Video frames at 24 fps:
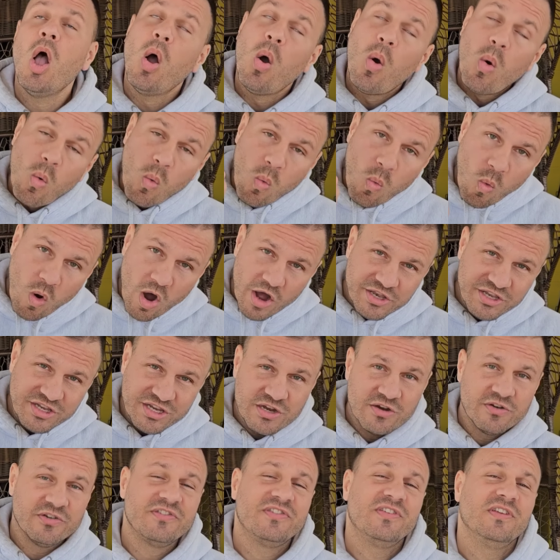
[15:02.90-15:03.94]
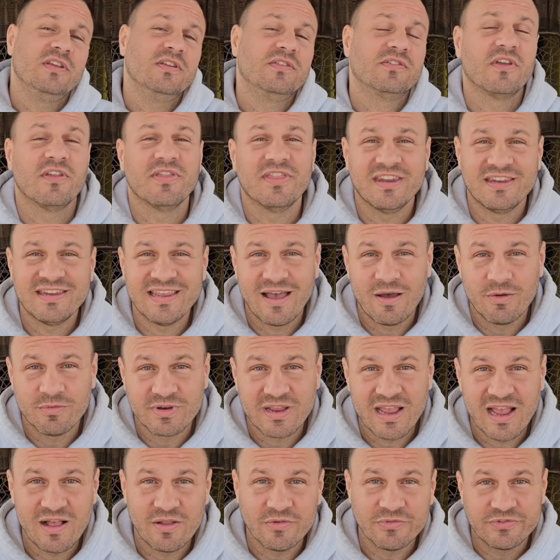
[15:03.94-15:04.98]
one year seats on the town
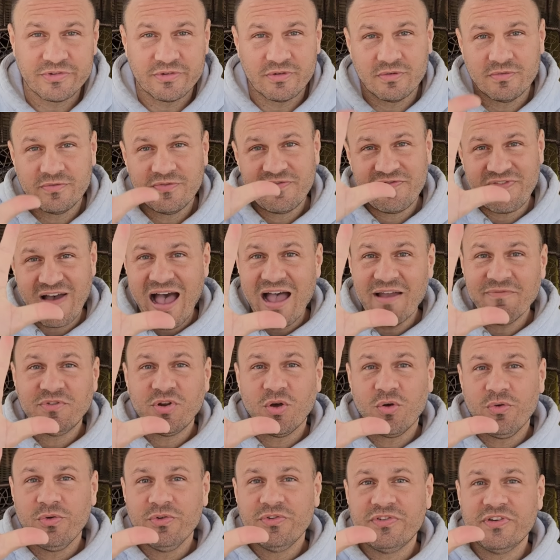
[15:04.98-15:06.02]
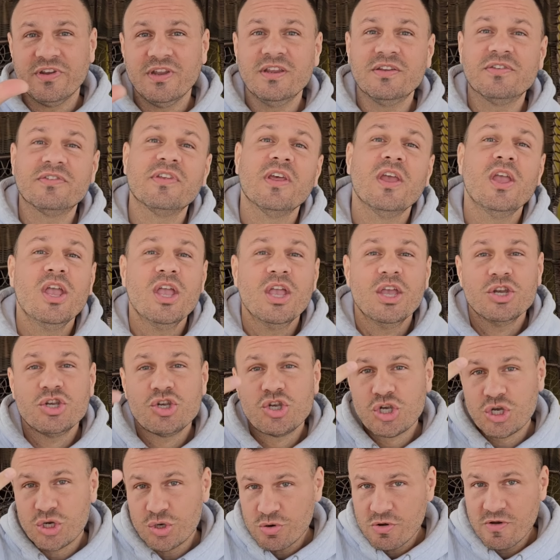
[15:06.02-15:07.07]
council. Five total seats.
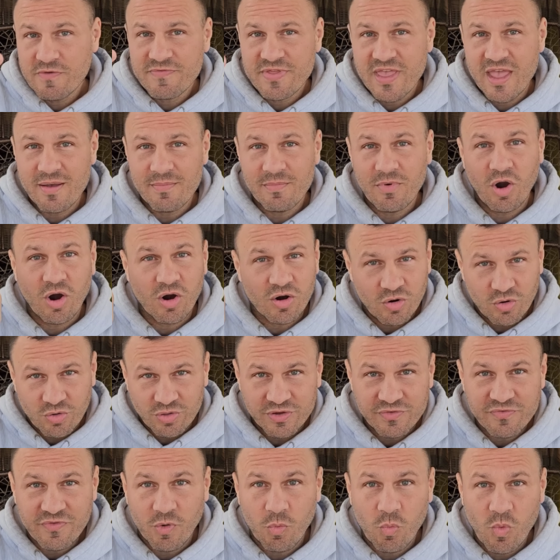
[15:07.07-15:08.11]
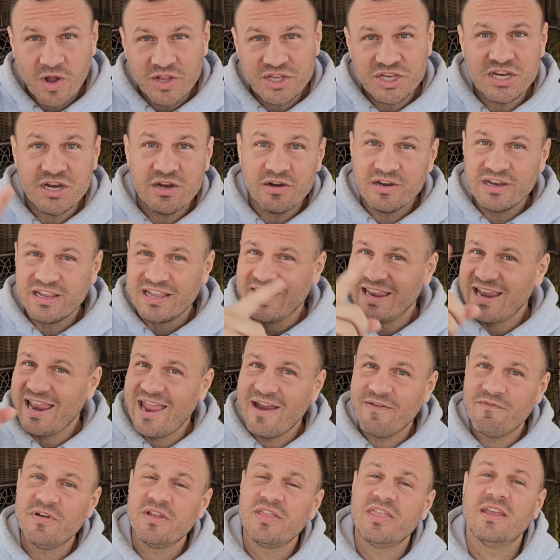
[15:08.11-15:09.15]
Two of them are only for one year to get
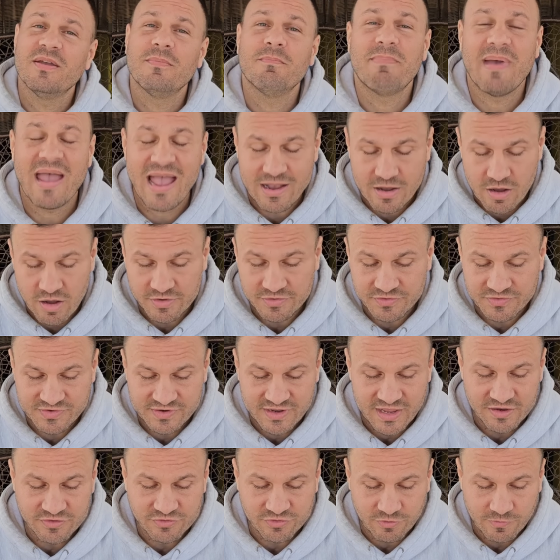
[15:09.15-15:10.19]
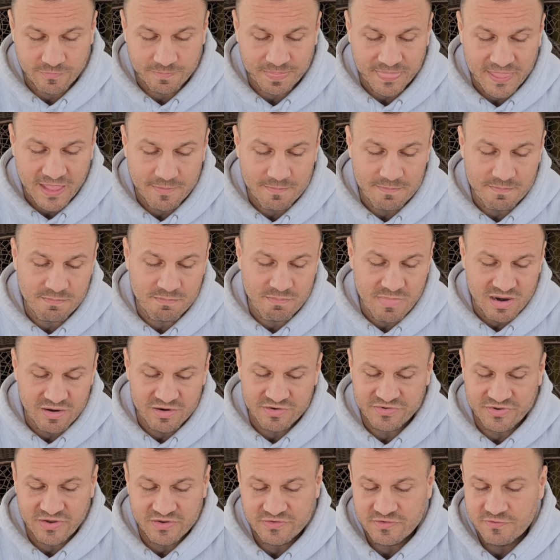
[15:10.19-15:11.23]
everything back on schedule. And Mary
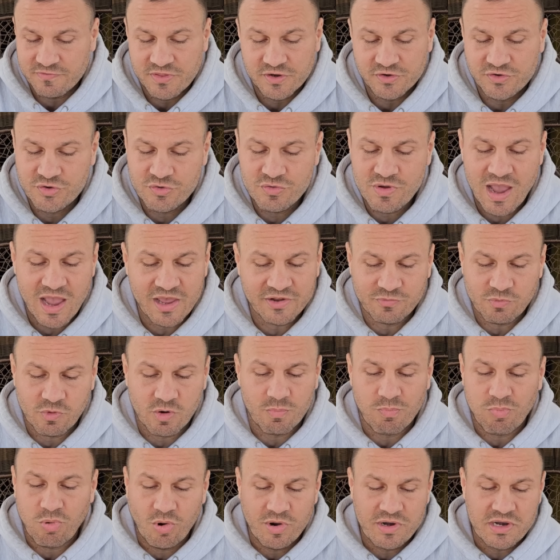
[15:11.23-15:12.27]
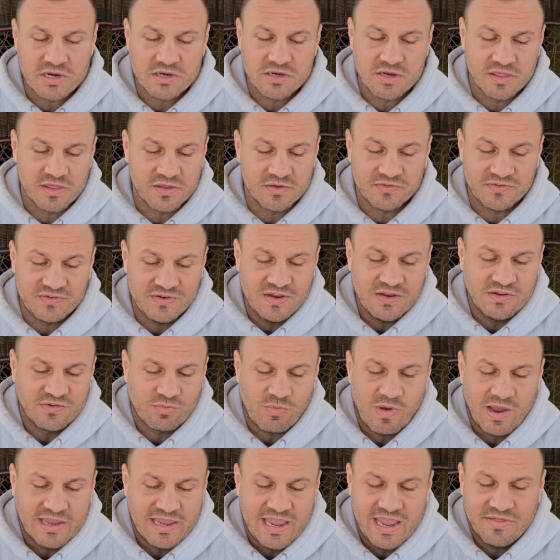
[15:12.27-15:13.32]
says, if the two guys were appointed to the seats,
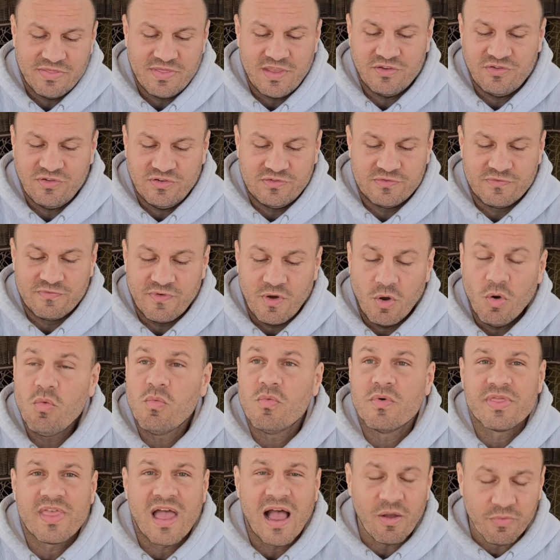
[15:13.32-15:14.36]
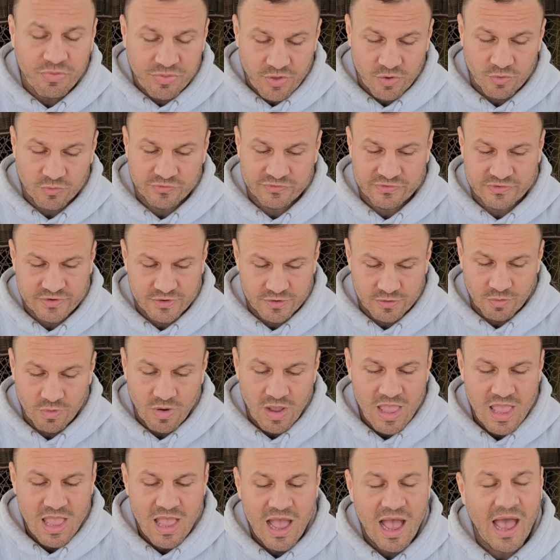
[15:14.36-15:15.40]
why can't they just vote without those two?
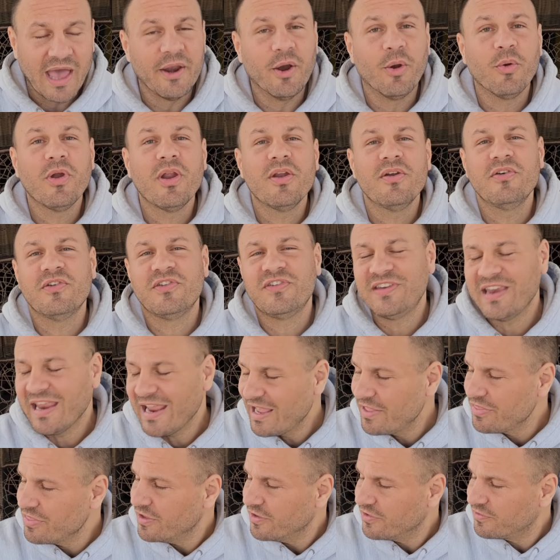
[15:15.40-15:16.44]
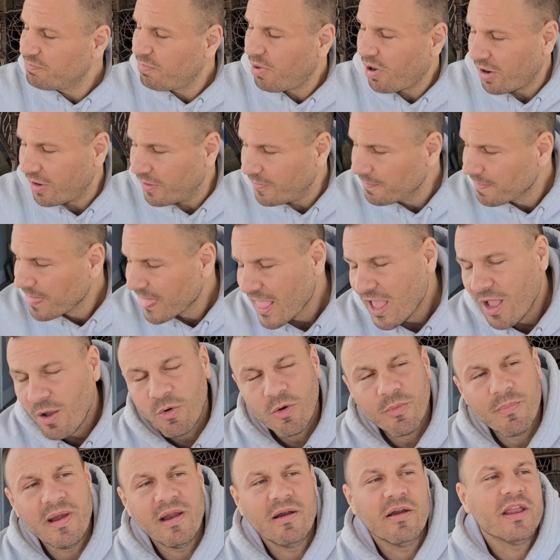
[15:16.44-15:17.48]
I don't understand this part. Well,
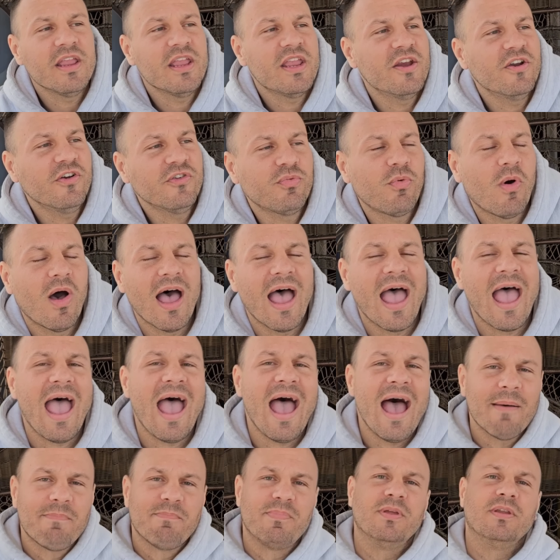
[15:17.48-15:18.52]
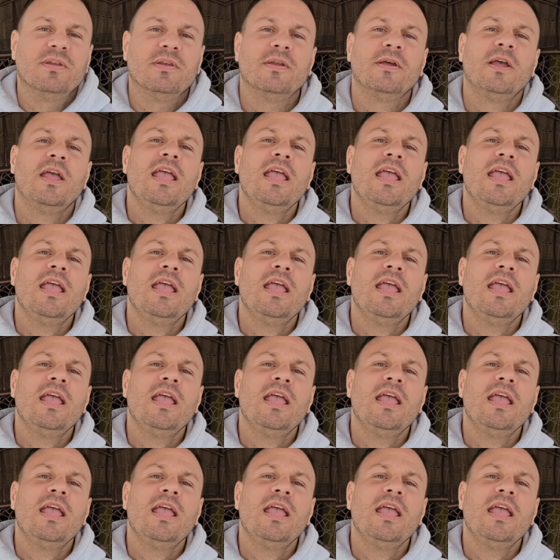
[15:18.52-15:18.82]
Mary, here's what happened